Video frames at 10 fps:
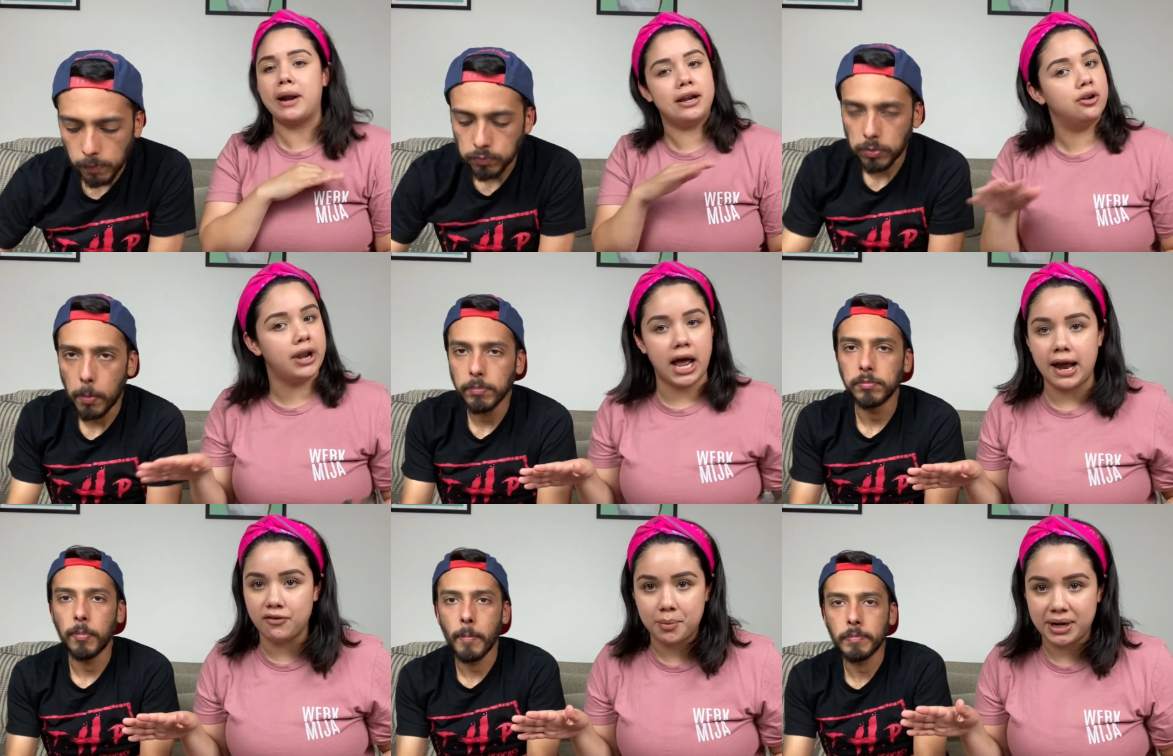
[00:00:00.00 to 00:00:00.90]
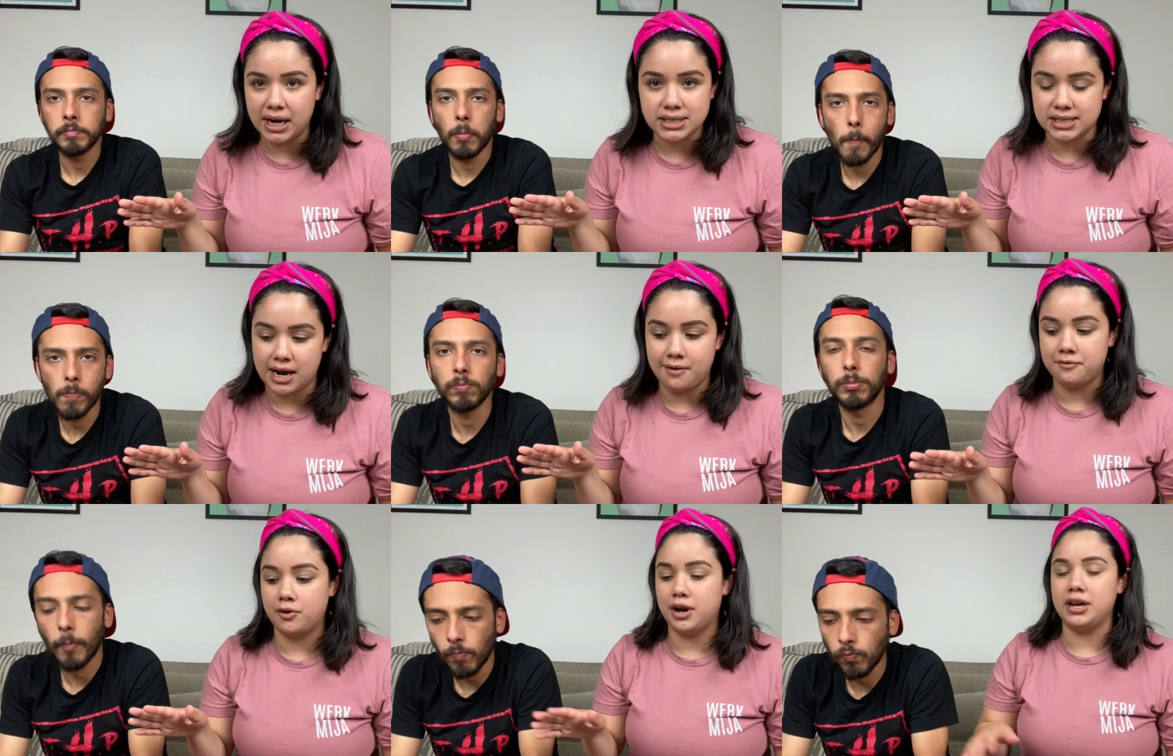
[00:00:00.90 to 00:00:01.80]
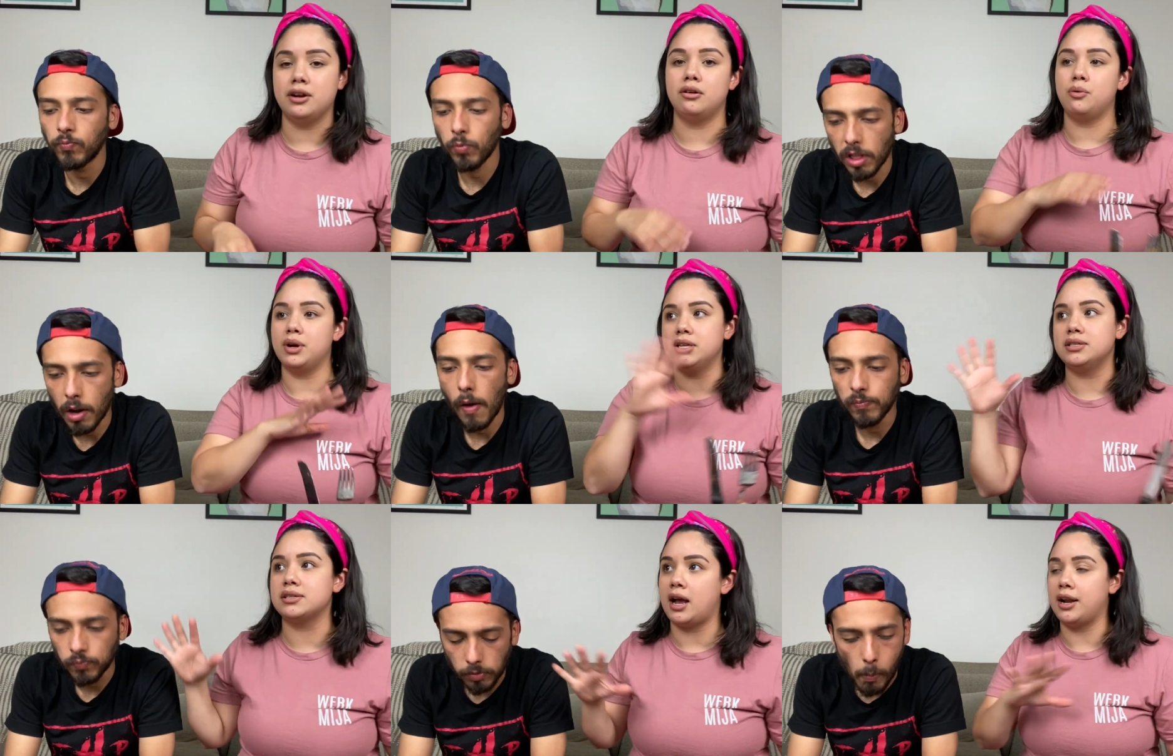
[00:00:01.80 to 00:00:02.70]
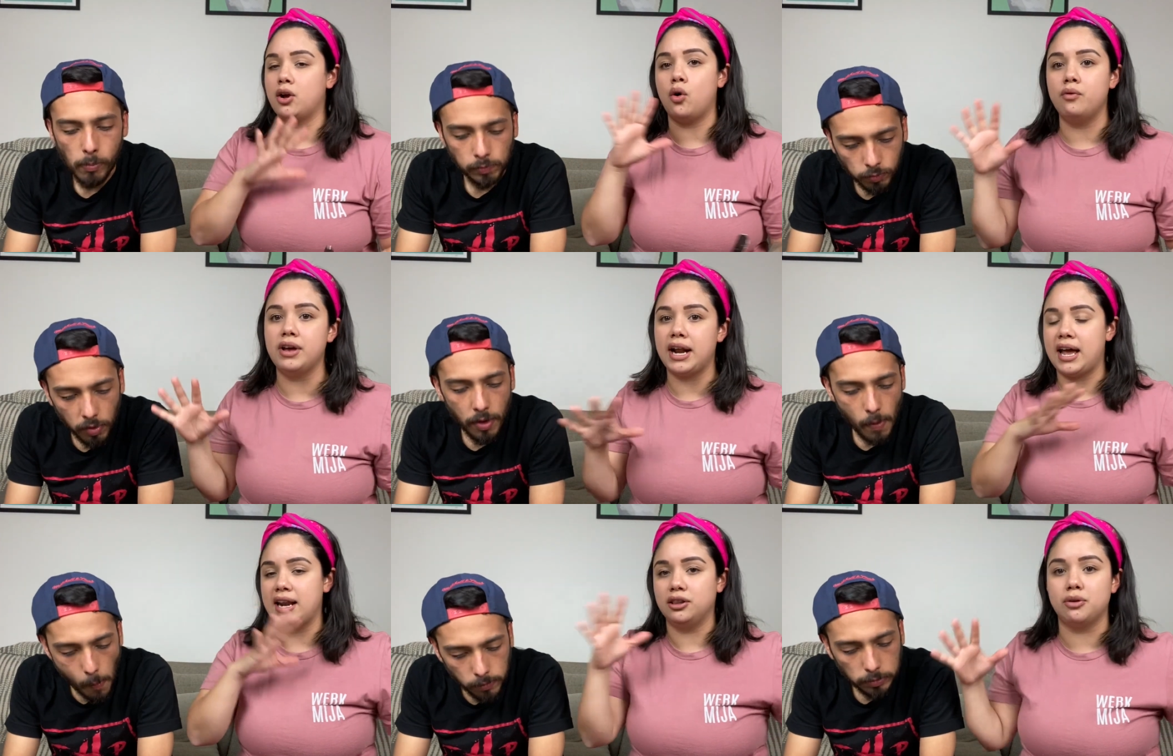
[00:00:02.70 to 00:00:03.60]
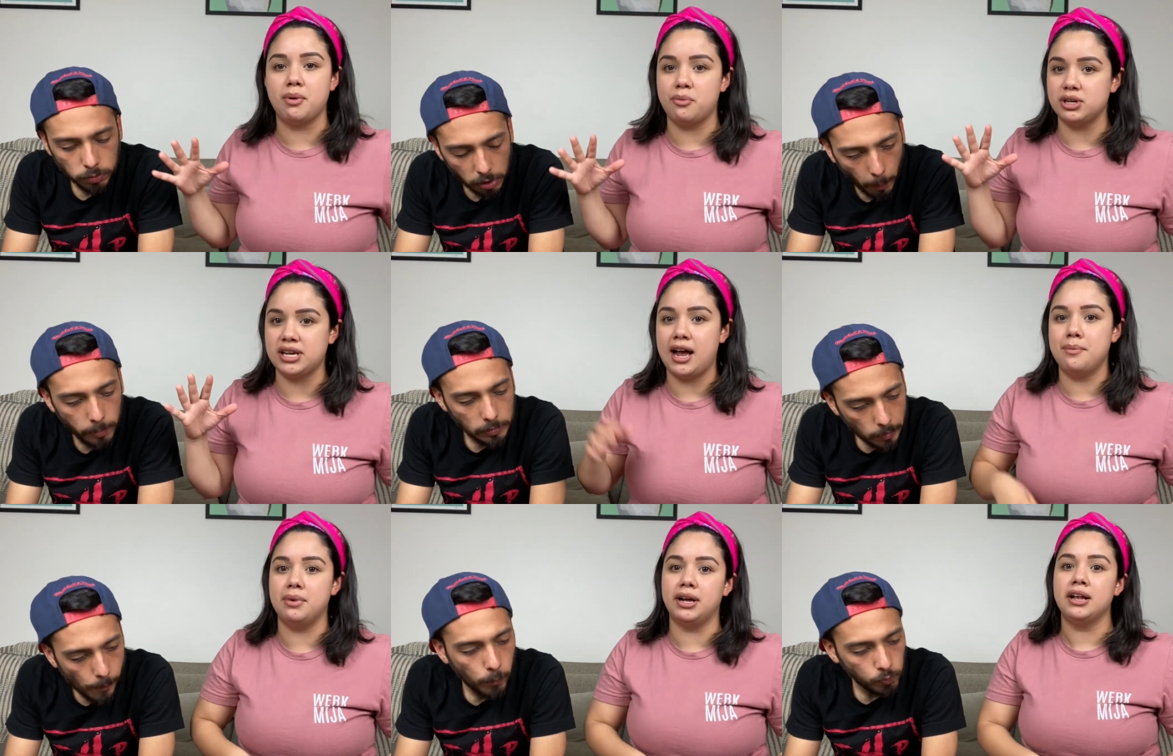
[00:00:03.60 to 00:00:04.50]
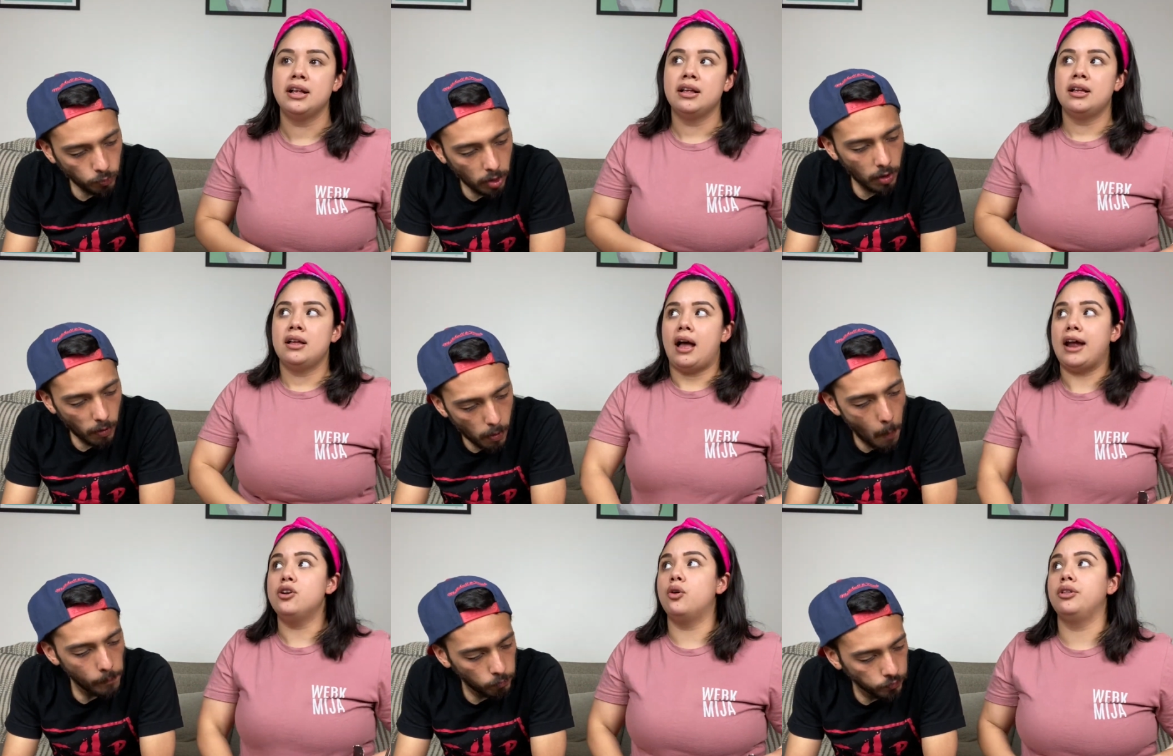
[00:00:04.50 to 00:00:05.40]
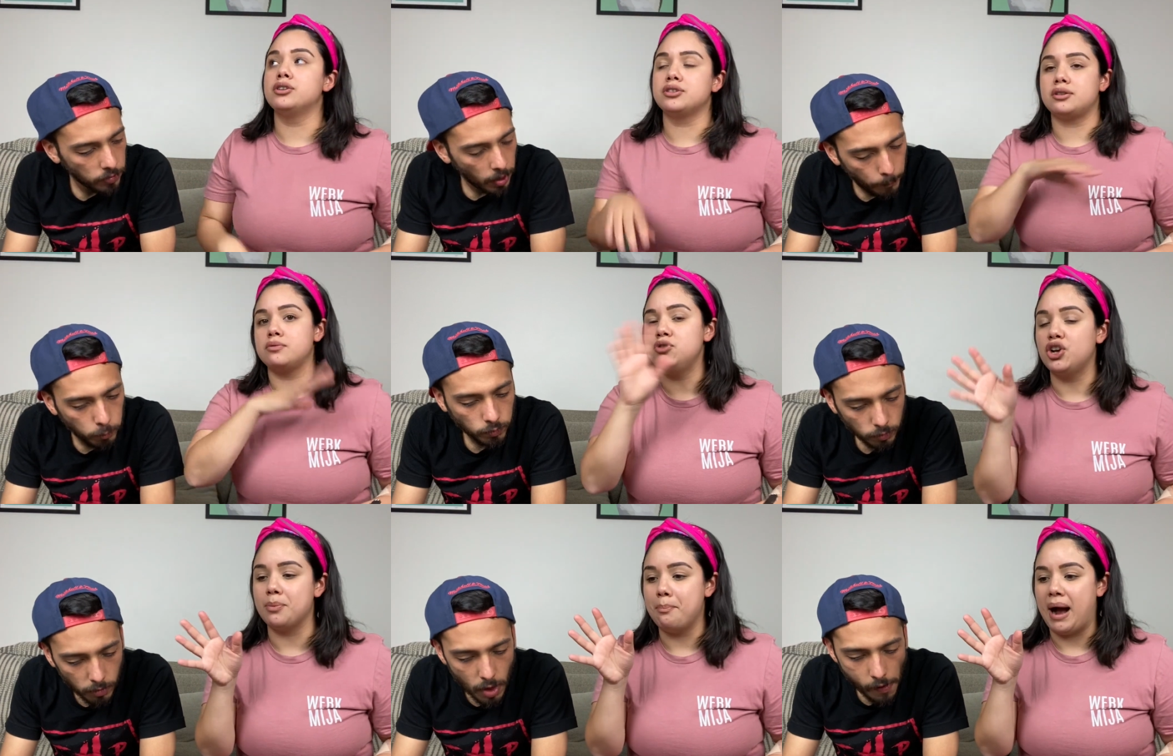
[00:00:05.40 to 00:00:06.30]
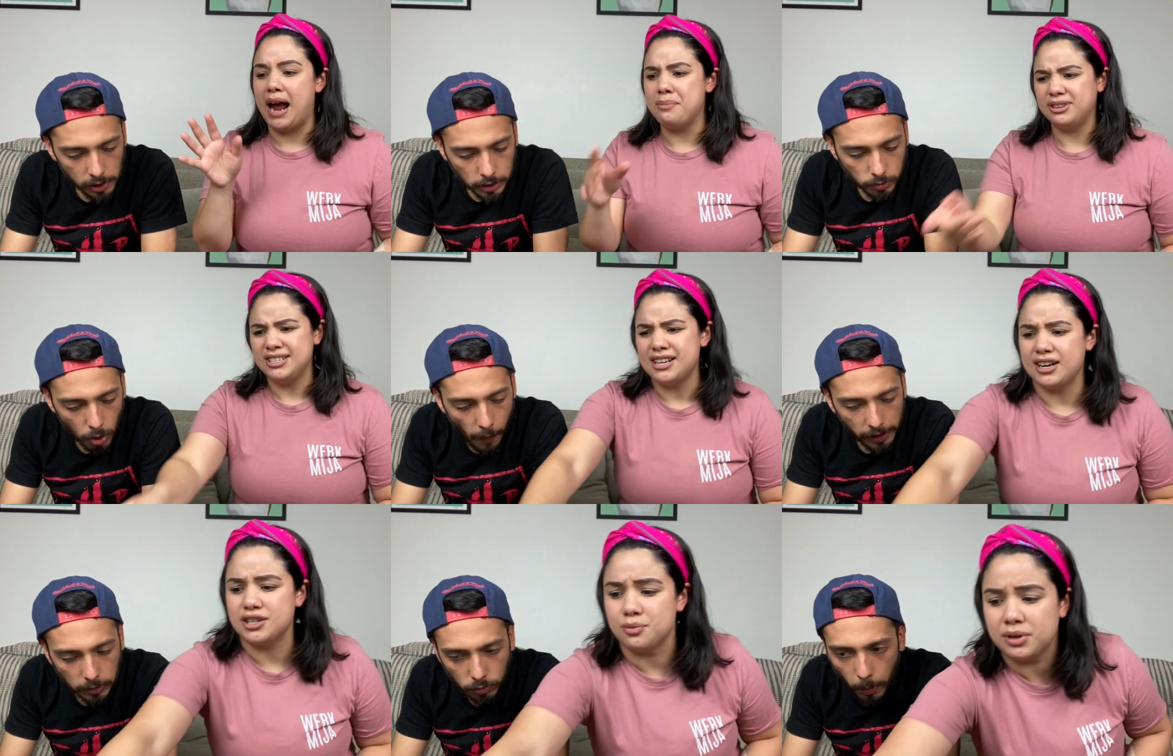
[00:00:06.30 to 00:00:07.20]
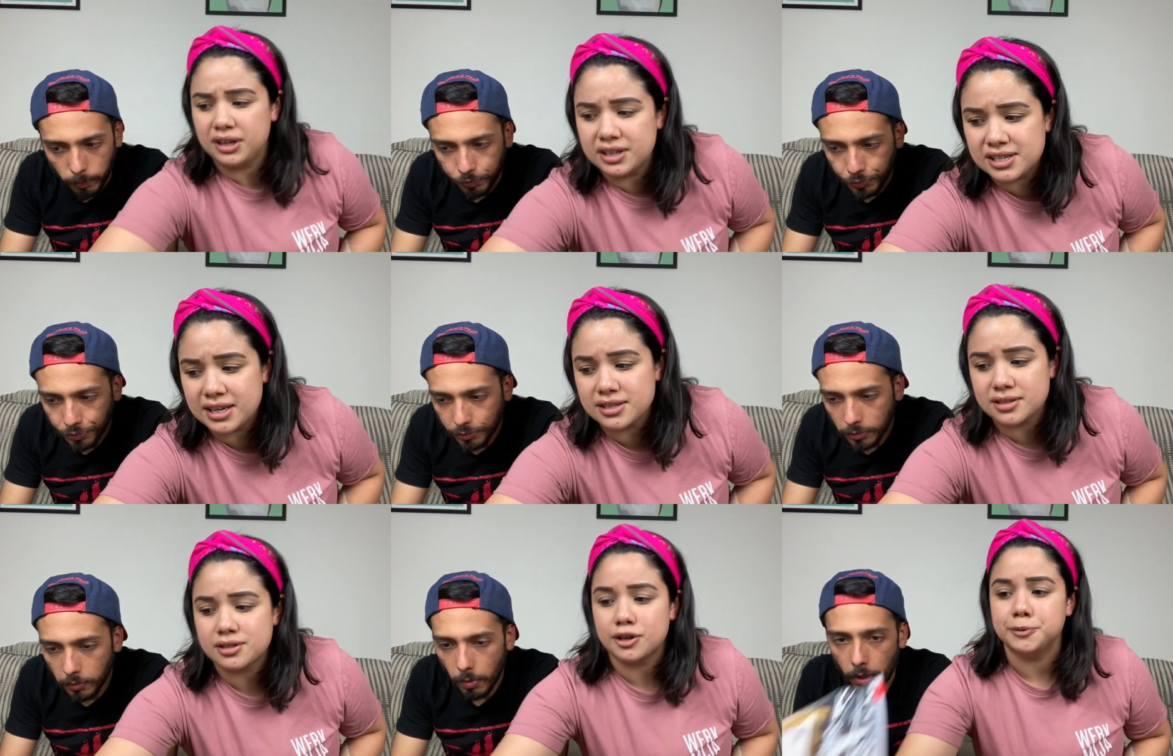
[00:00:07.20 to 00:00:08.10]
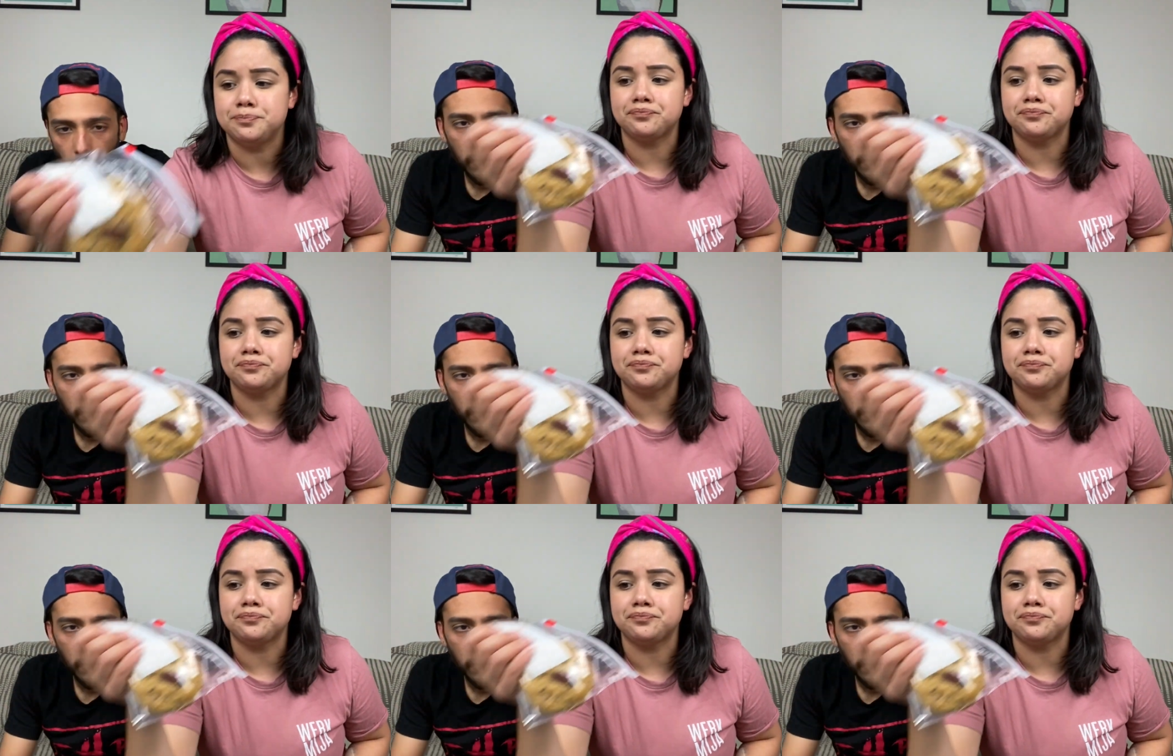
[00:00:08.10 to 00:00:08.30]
Speaker 1: But I know not everybody has a time for it. You know, it was kind of COVID. I had a little bit more time, but I know you can buy, but these are actually really good sizes too